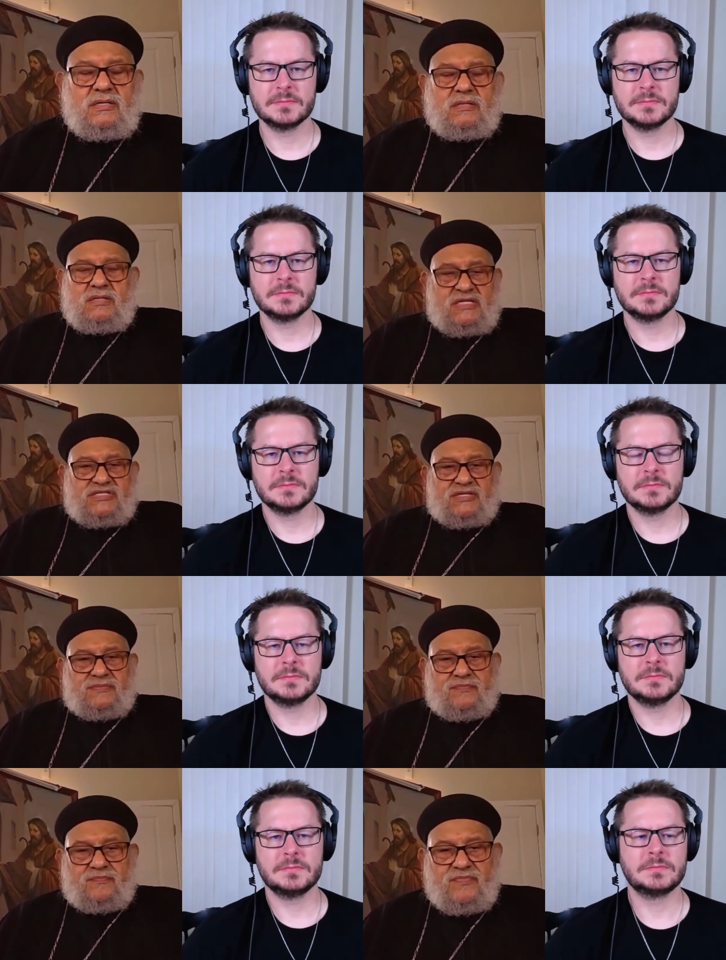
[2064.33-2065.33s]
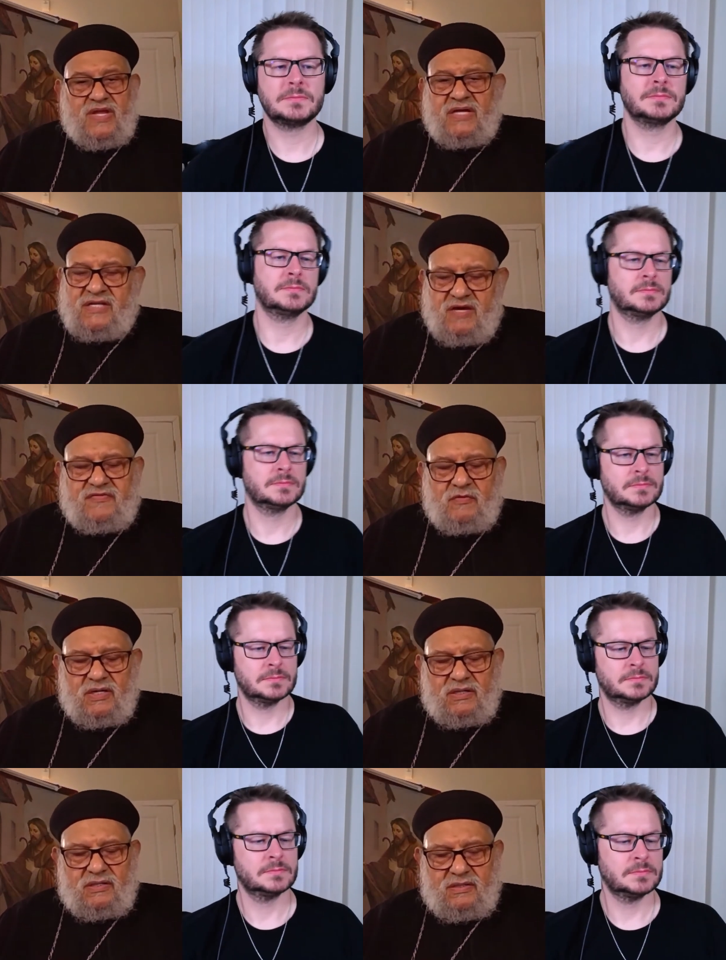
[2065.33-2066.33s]
Speaker 1: Listen, and
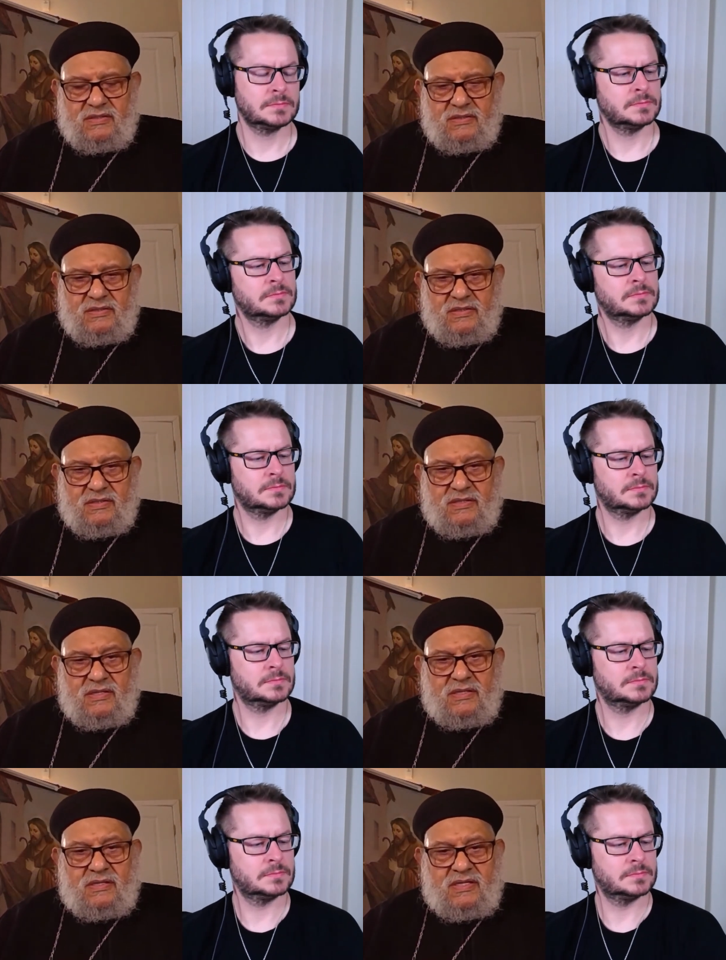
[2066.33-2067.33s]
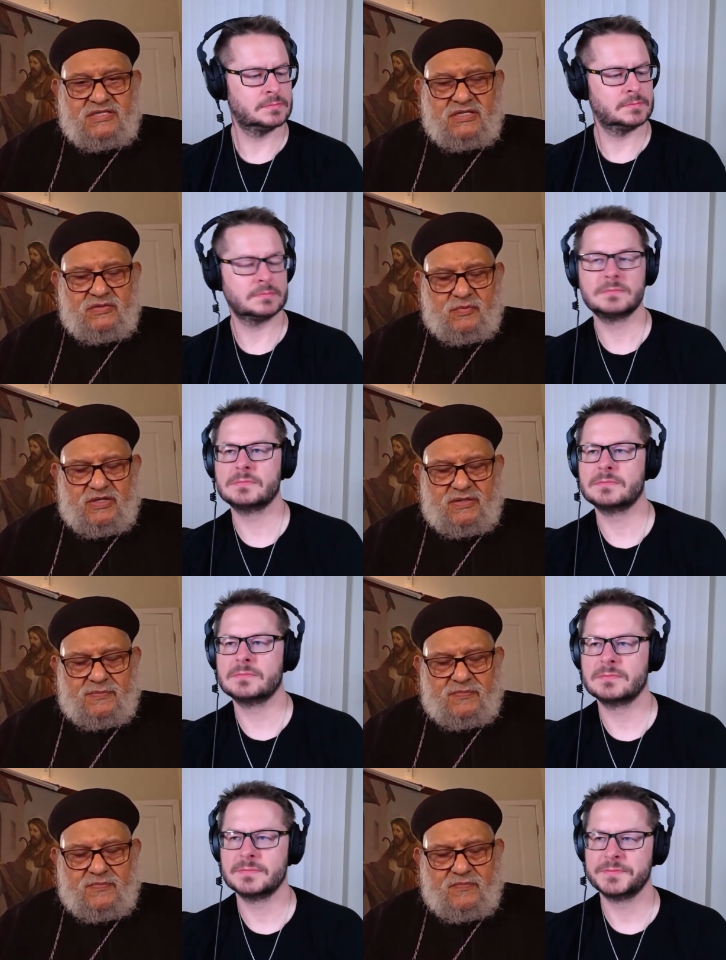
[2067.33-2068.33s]
everyone, listen to me.
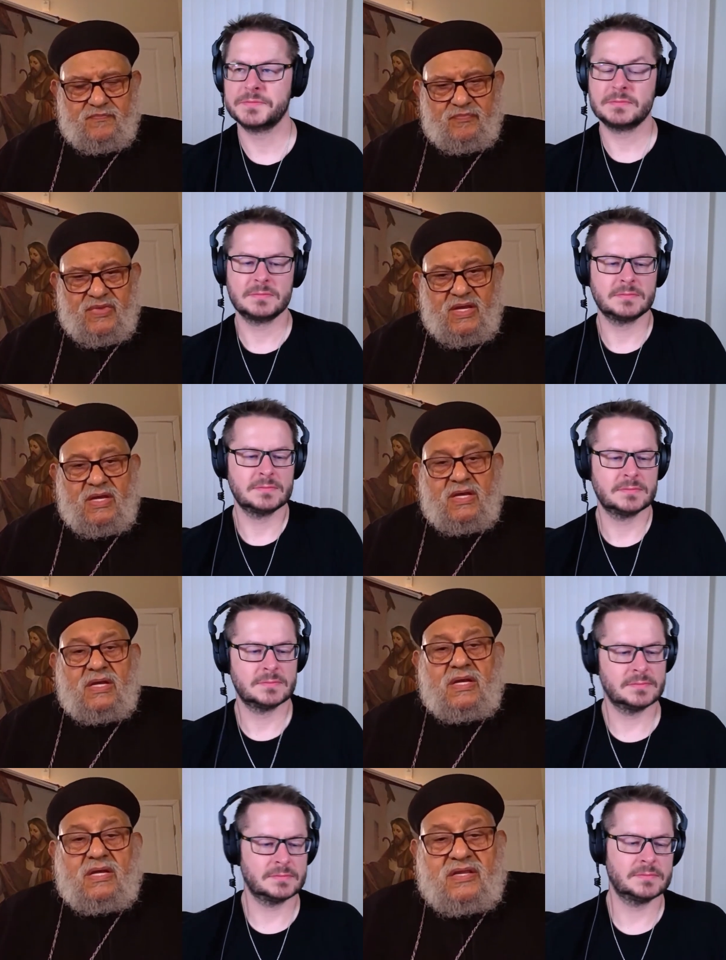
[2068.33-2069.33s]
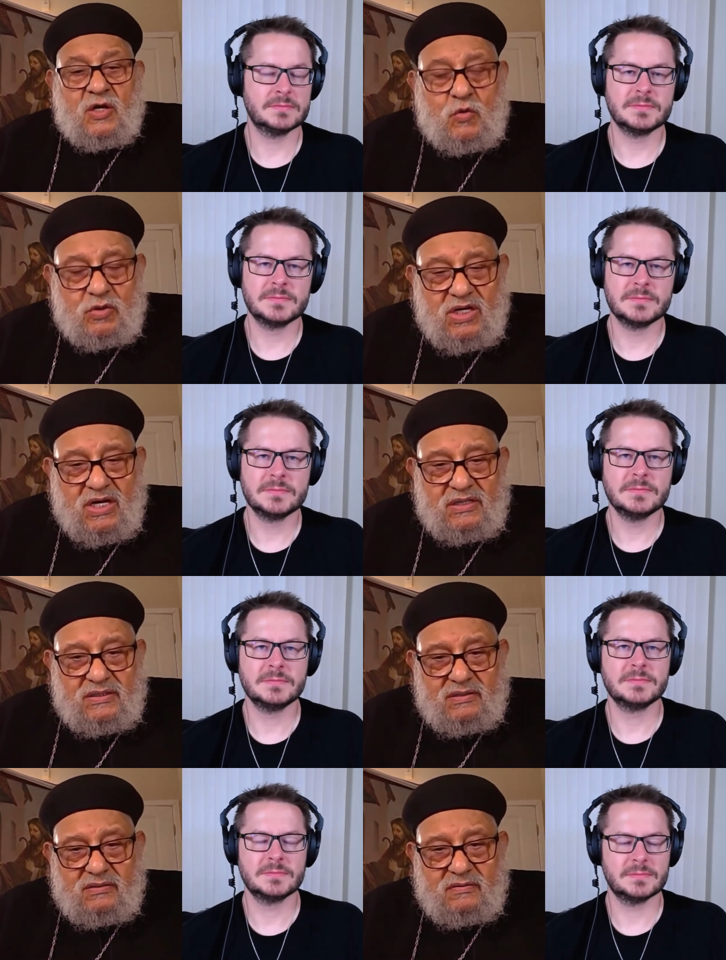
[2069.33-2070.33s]
The Quran